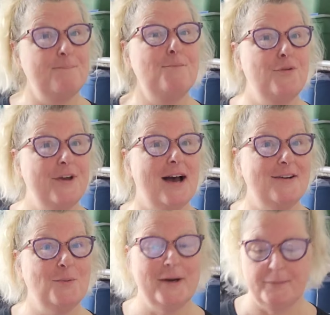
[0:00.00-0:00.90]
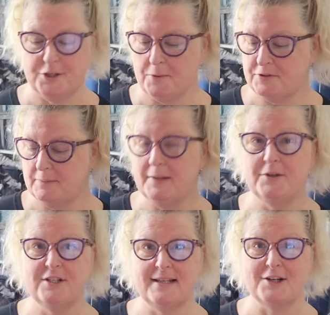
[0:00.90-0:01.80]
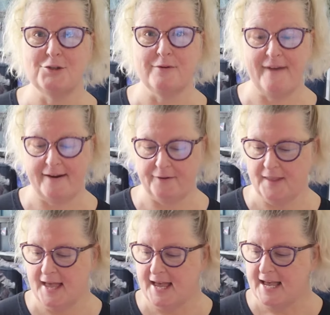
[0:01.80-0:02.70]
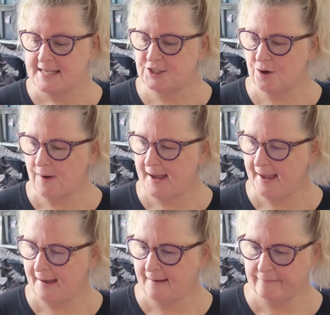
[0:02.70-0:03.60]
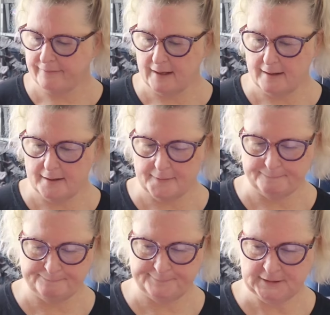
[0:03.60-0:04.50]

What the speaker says: Moving on to where we're supposed to be, which is actual vinyl. So I have, I